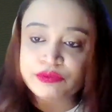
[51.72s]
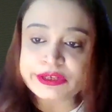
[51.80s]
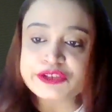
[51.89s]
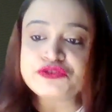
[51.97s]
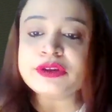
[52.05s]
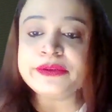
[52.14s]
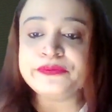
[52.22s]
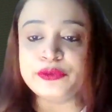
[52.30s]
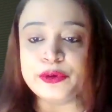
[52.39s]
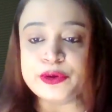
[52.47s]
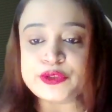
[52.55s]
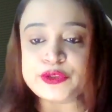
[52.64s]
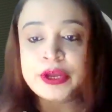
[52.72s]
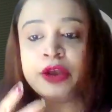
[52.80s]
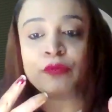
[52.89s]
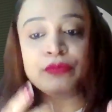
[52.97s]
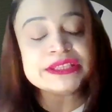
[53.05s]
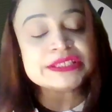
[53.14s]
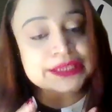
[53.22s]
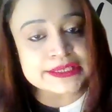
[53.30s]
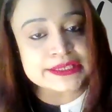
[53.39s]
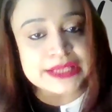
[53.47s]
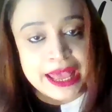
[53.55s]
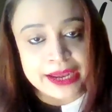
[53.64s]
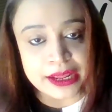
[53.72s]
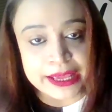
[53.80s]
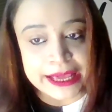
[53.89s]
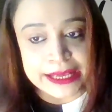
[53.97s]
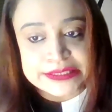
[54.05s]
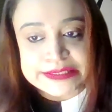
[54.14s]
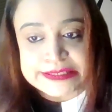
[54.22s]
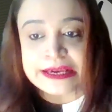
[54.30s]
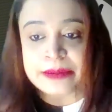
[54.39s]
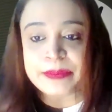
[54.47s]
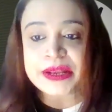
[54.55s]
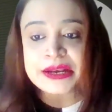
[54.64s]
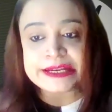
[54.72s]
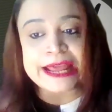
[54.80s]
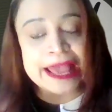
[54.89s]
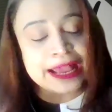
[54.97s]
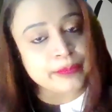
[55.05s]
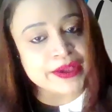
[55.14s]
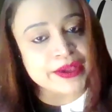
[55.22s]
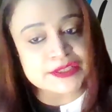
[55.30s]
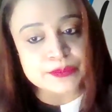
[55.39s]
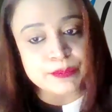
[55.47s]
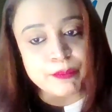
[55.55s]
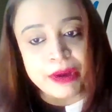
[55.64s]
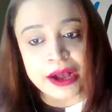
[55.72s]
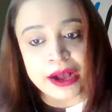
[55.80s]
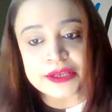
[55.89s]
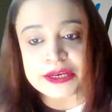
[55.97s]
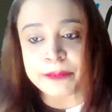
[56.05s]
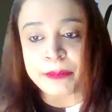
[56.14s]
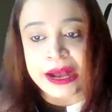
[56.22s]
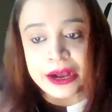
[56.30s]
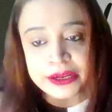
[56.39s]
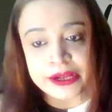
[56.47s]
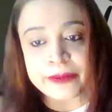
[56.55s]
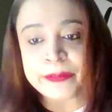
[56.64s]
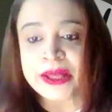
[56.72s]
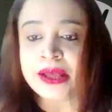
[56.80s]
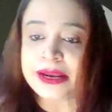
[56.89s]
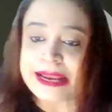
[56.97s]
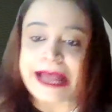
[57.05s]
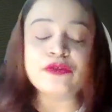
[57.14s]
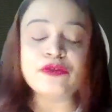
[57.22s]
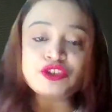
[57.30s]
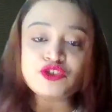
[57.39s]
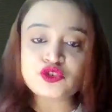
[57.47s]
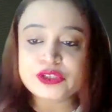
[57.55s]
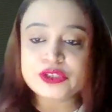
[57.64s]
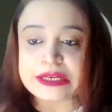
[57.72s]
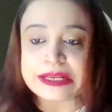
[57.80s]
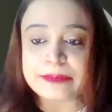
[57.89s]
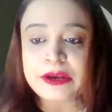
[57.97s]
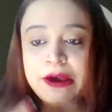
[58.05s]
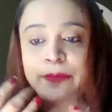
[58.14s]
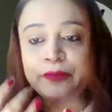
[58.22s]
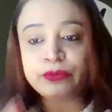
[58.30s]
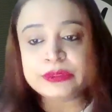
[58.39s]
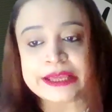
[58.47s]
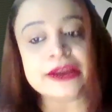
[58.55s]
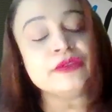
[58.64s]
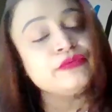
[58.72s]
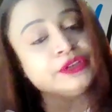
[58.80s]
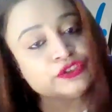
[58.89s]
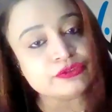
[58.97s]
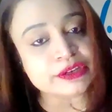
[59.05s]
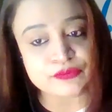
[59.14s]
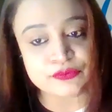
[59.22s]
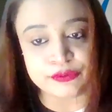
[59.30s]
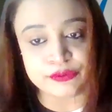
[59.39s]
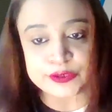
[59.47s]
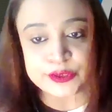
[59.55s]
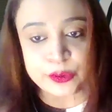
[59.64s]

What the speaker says: Visual Force, which is an HTML tag-based markup language to develop their Visual Force.